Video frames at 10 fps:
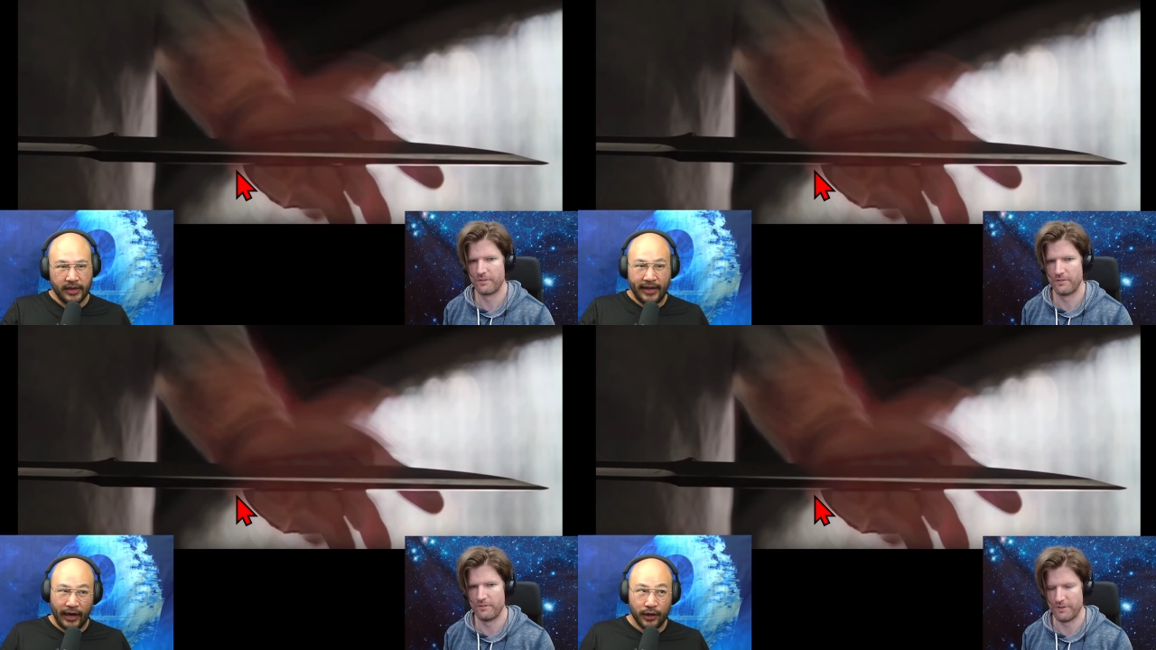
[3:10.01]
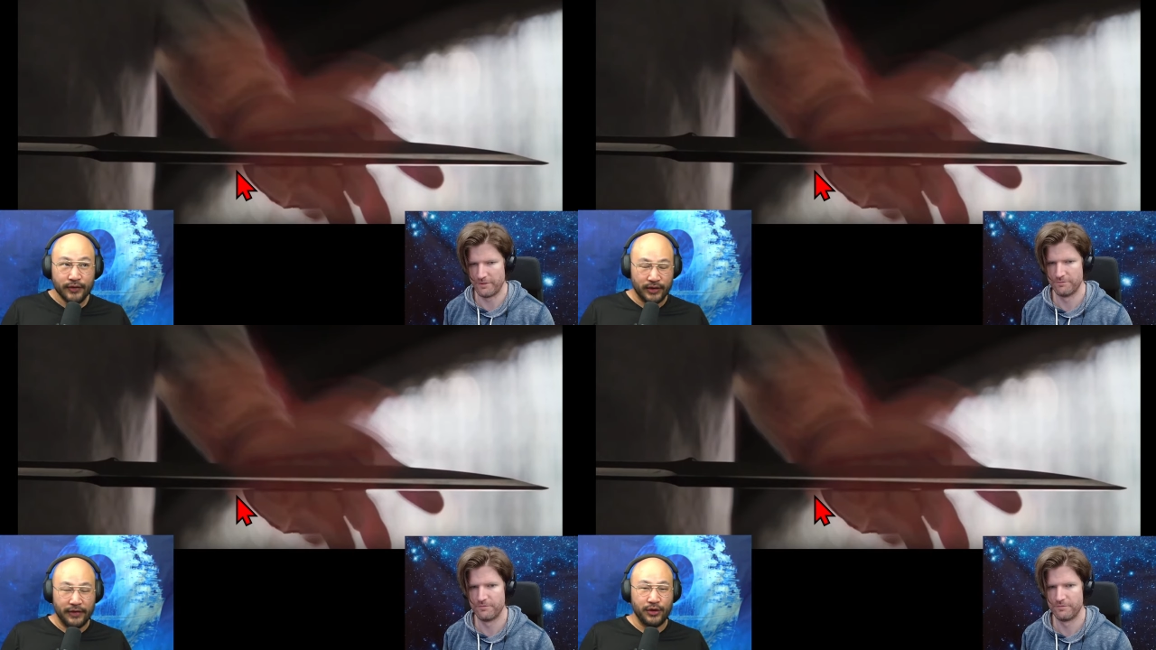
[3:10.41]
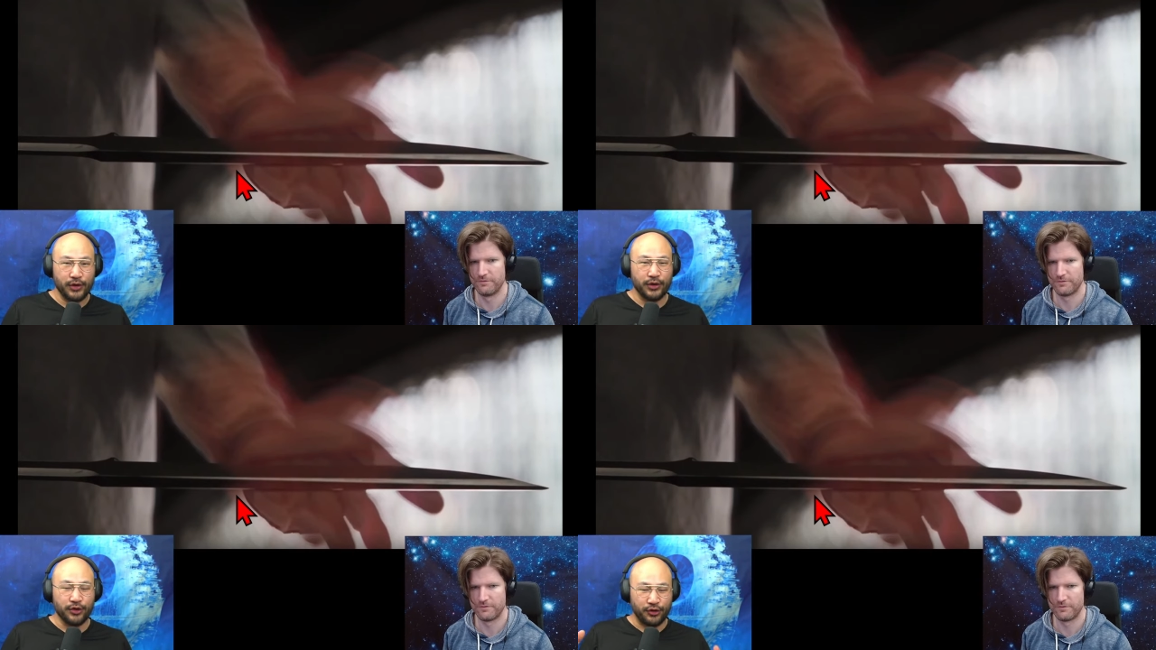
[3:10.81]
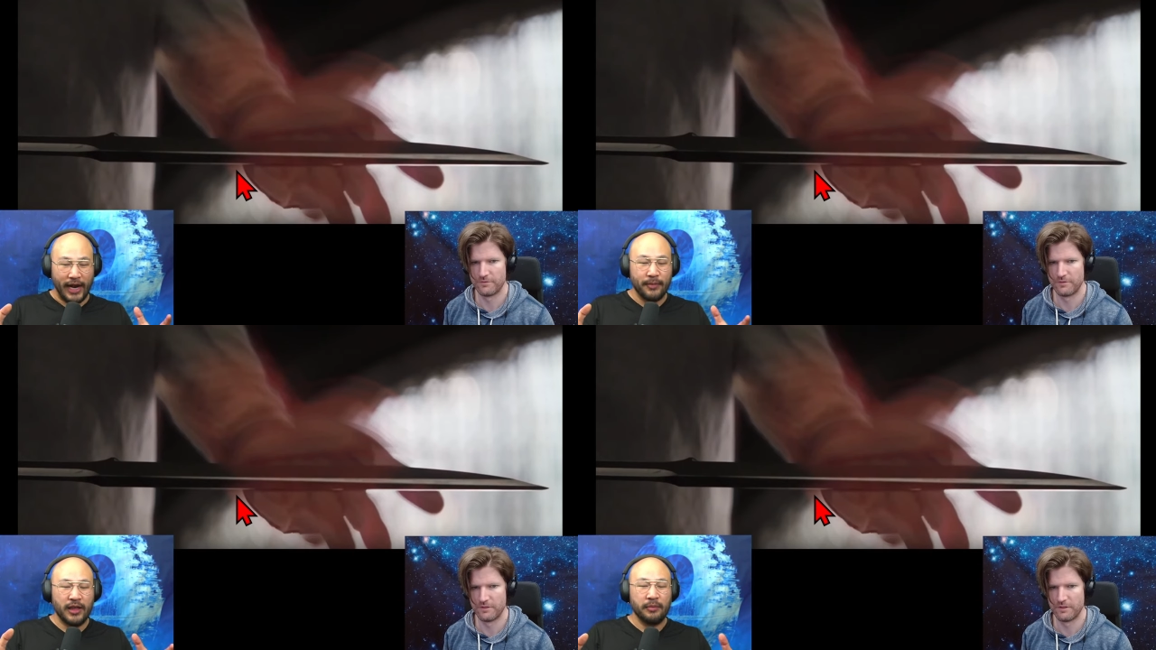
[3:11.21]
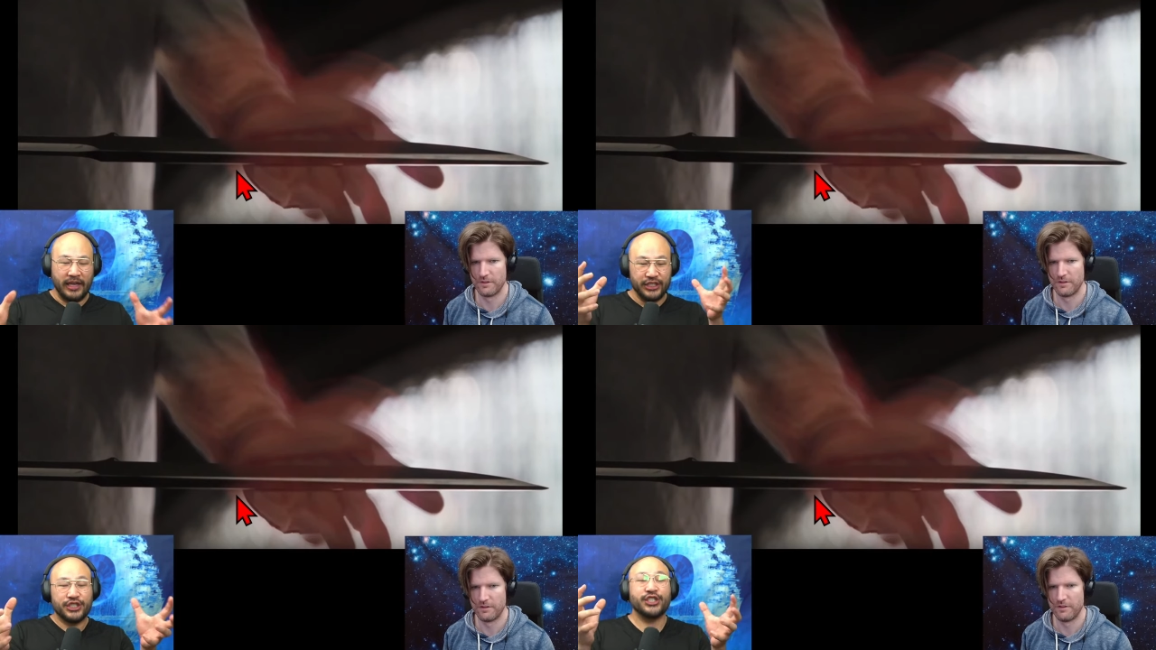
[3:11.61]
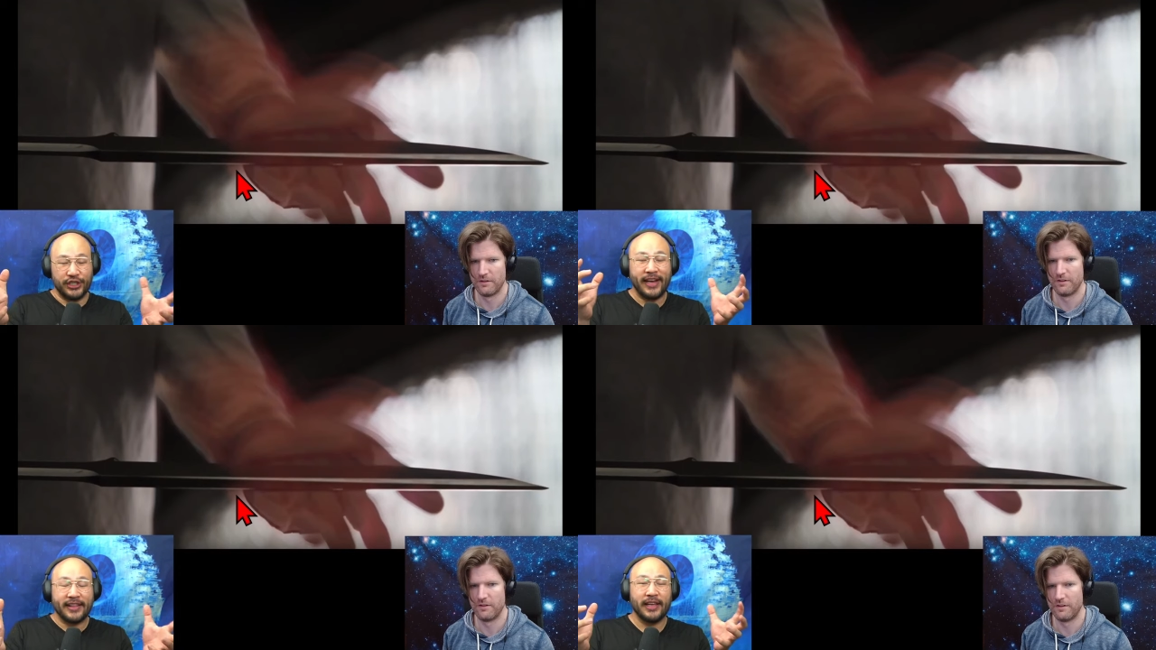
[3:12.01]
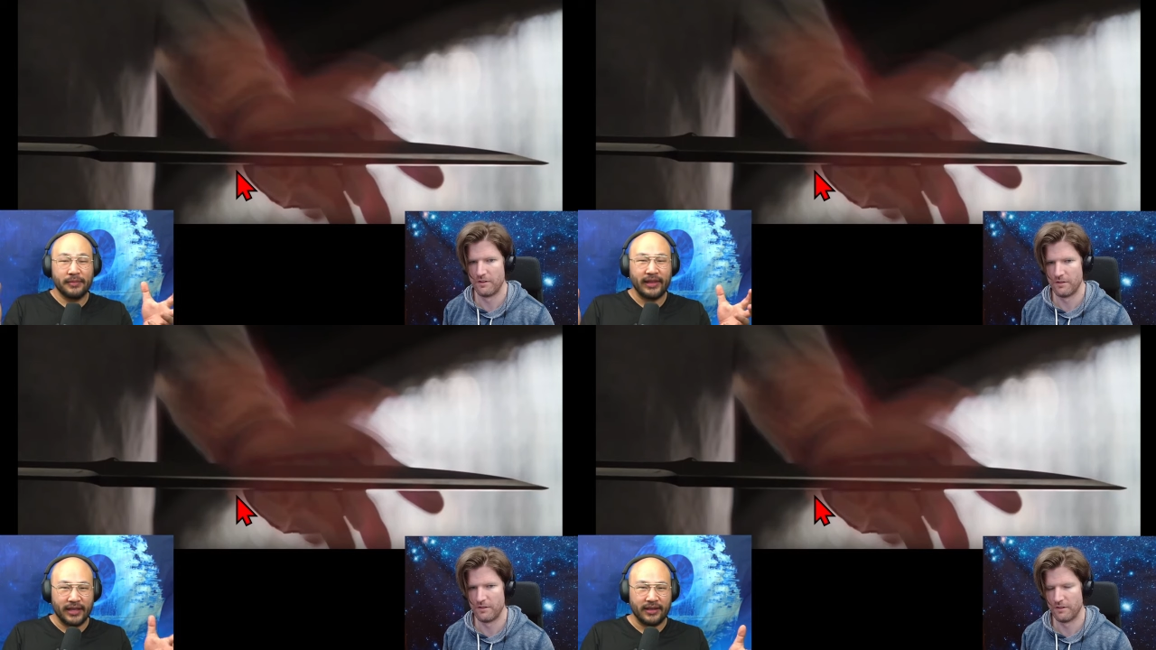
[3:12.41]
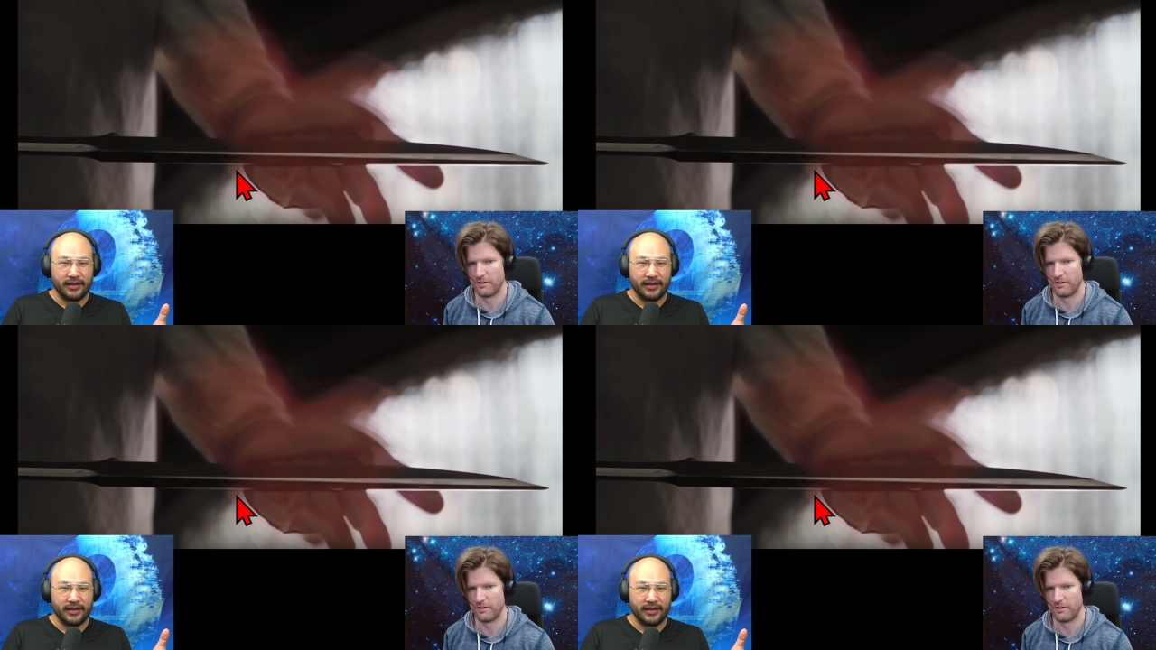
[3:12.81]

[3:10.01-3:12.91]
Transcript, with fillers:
Speaker 1: However, right. if you could grab them and shake them, like